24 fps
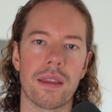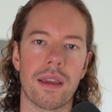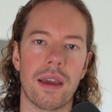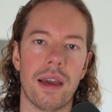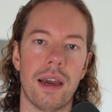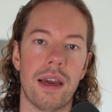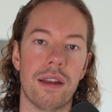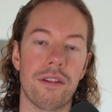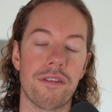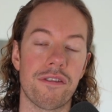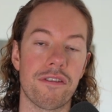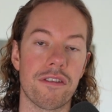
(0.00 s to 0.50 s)

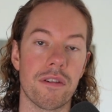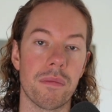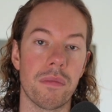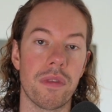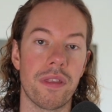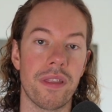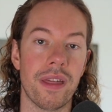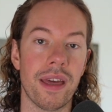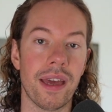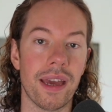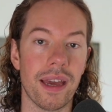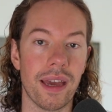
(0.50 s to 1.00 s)
And from
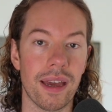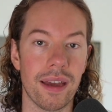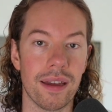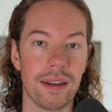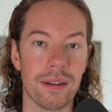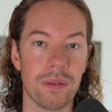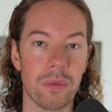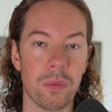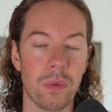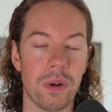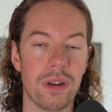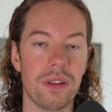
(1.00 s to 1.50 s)

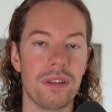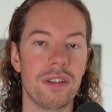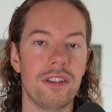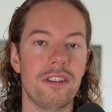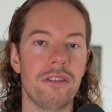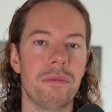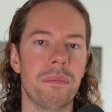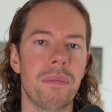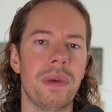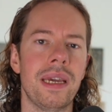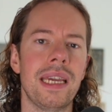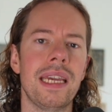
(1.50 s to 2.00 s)
there, once
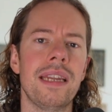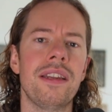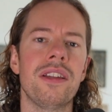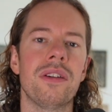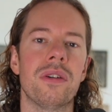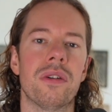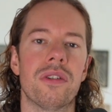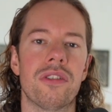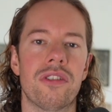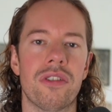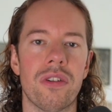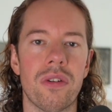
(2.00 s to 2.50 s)
you've made
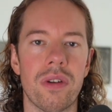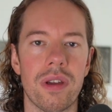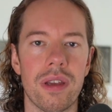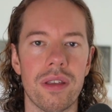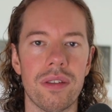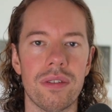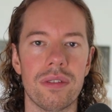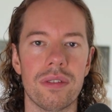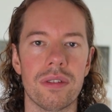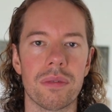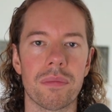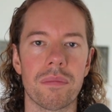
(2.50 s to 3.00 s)
your
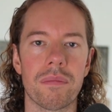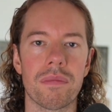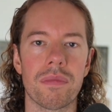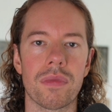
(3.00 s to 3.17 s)
choice,